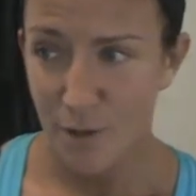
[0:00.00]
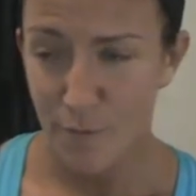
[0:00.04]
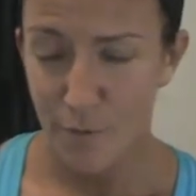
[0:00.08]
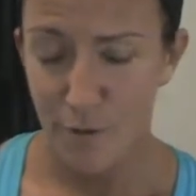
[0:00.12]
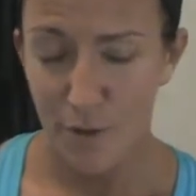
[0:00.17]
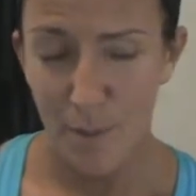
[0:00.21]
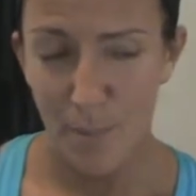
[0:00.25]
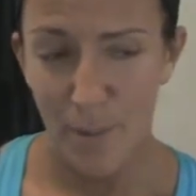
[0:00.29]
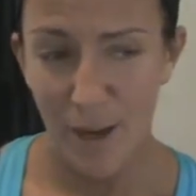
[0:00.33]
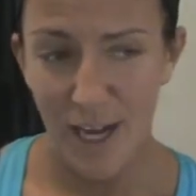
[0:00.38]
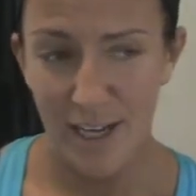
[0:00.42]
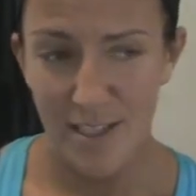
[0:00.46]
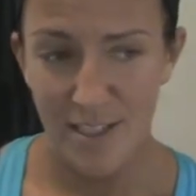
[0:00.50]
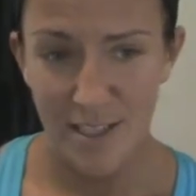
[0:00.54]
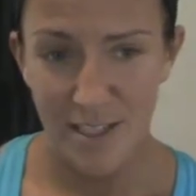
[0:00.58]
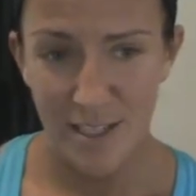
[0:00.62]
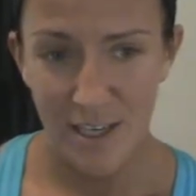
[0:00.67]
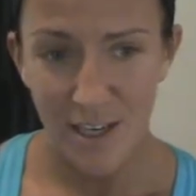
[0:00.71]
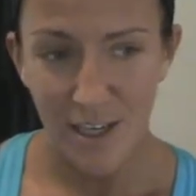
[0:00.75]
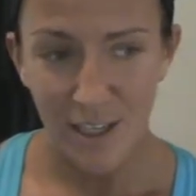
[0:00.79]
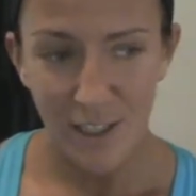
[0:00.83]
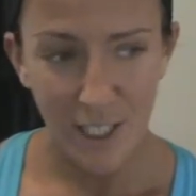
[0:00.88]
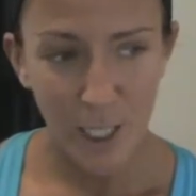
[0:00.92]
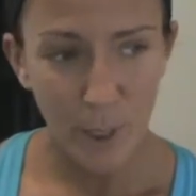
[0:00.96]
for the past
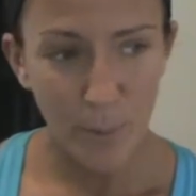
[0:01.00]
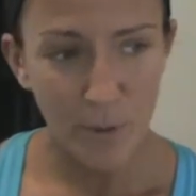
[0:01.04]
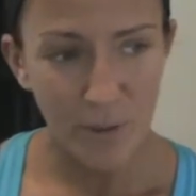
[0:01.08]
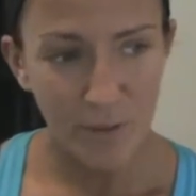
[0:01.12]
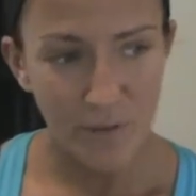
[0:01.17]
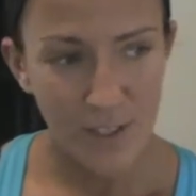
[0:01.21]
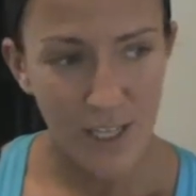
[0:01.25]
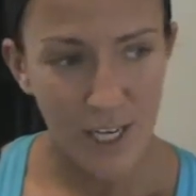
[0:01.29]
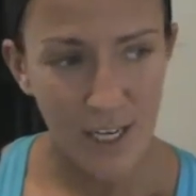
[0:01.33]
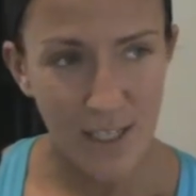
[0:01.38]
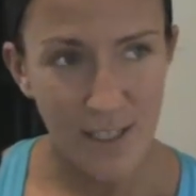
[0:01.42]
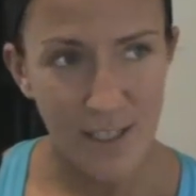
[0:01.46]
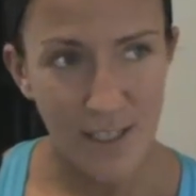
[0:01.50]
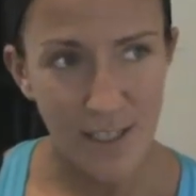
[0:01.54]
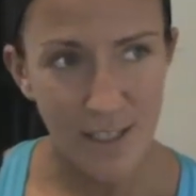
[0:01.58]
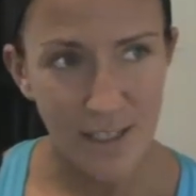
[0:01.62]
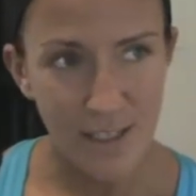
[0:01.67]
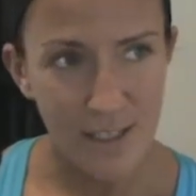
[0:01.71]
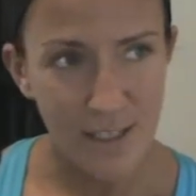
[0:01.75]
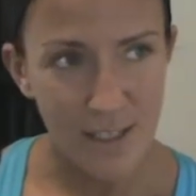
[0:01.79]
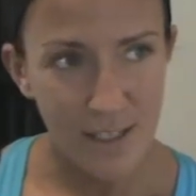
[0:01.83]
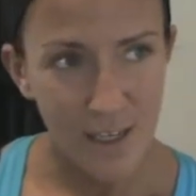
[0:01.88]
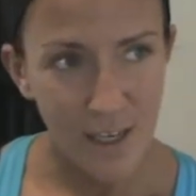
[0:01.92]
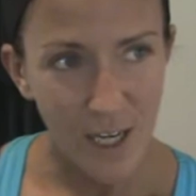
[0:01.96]
couple of days
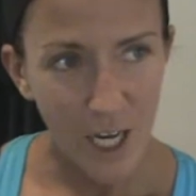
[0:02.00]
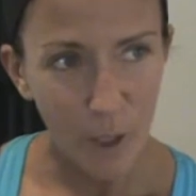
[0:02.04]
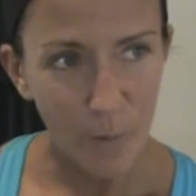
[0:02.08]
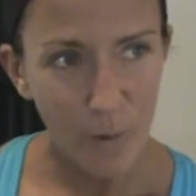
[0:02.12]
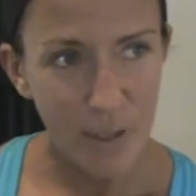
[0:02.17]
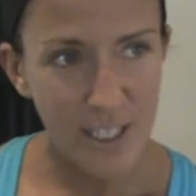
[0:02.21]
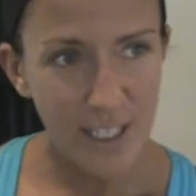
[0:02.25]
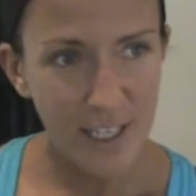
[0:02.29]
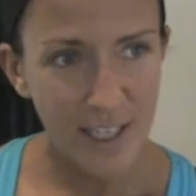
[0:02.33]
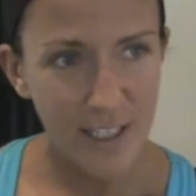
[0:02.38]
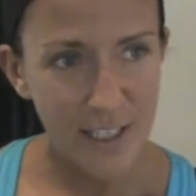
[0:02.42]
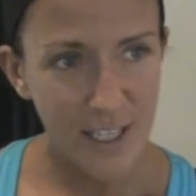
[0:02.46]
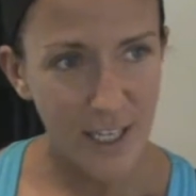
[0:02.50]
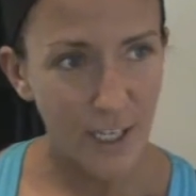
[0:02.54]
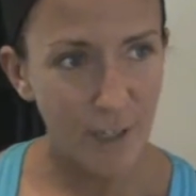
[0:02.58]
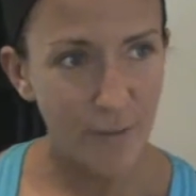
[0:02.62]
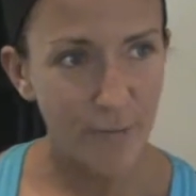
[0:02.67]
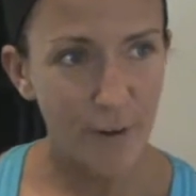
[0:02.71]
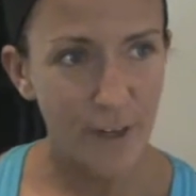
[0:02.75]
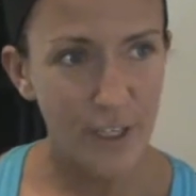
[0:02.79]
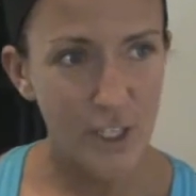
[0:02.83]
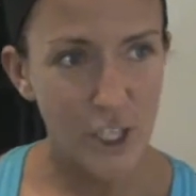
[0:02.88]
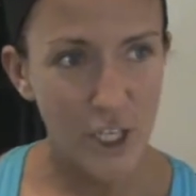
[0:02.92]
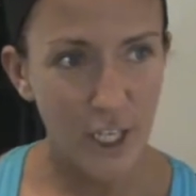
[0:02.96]
is I went to Kentucky
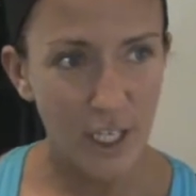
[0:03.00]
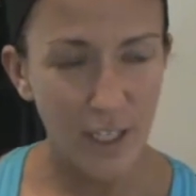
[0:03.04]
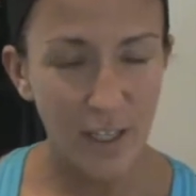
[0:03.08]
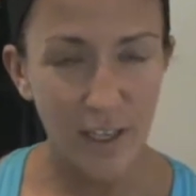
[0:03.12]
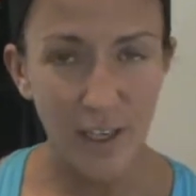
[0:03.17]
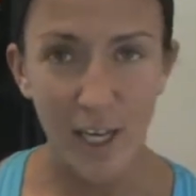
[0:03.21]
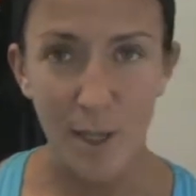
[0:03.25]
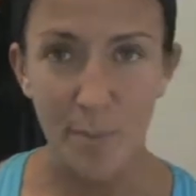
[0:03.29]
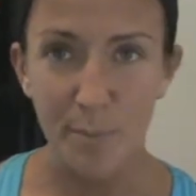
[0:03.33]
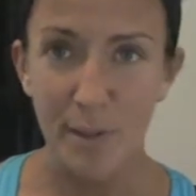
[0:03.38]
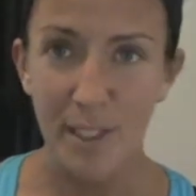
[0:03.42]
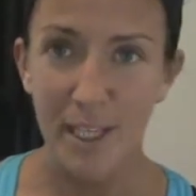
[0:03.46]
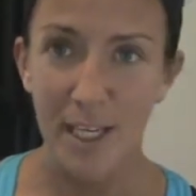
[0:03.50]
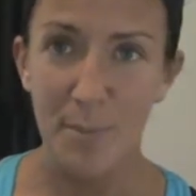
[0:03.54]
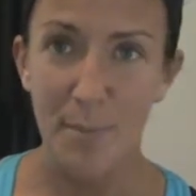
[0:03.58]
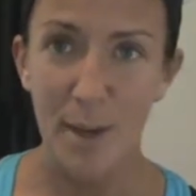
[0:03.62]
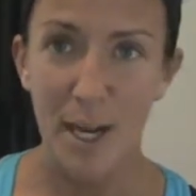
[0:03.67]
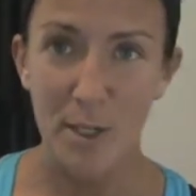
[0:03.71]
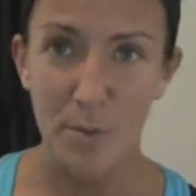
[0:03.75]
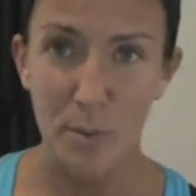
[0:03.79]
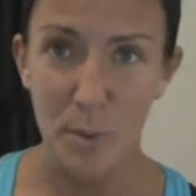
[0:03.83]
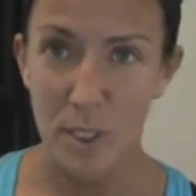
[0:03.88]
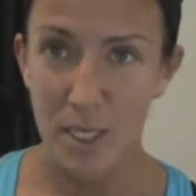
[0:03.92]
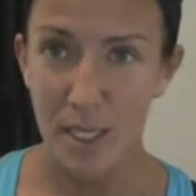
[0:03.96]
Fried Chicken and got plain
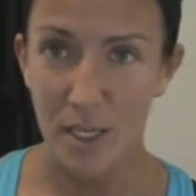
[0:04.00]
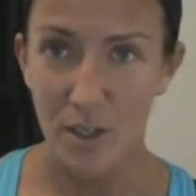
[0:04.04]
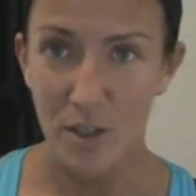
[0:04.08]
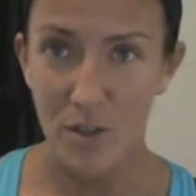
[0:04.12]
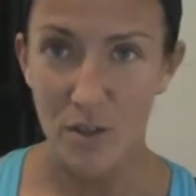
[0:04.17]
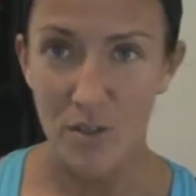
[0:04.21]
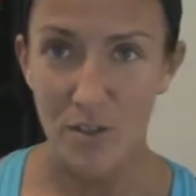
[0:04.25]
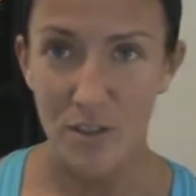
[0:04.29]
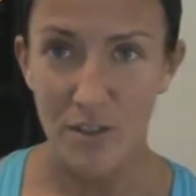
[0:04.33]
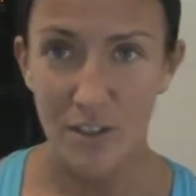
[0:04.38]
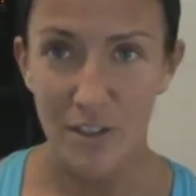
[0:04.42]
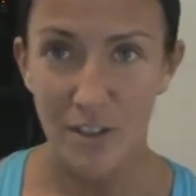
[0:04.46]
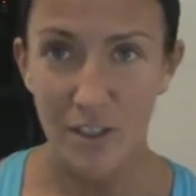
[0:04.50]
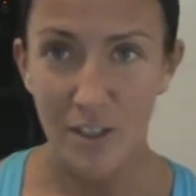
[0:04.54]
mashed potatoes